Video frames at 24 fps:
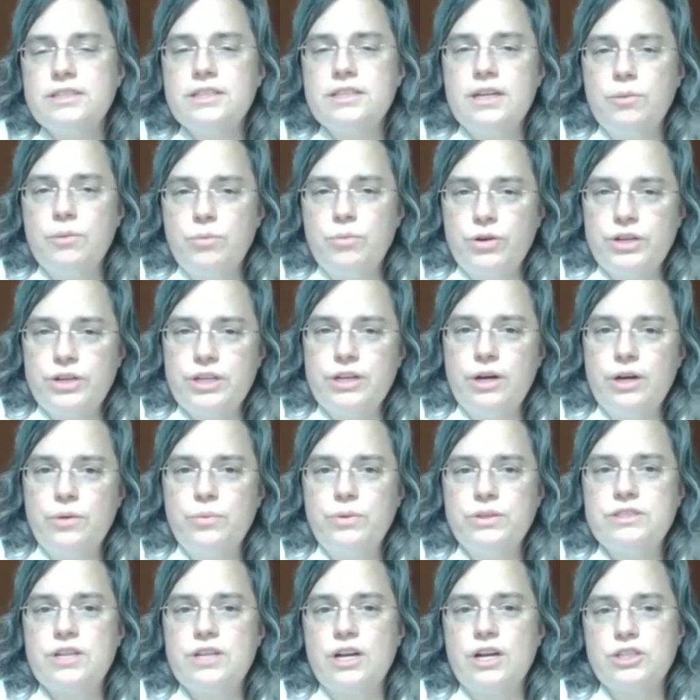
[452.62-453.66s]
that I'm working on
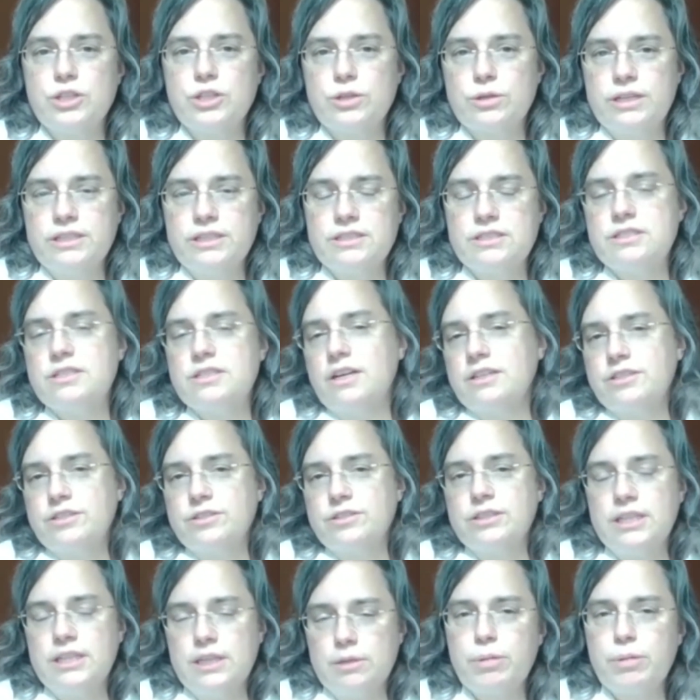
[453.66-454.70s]
with Dr.
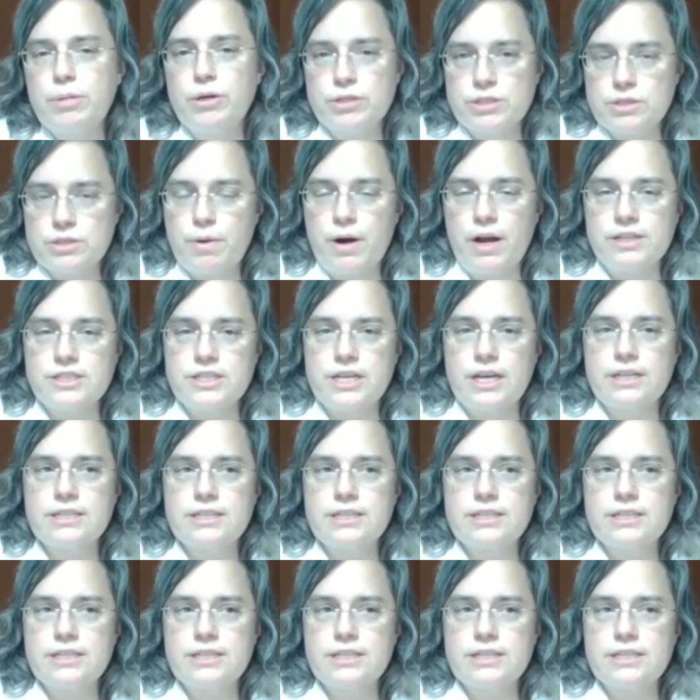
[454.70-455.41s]
Leah Byrne's project.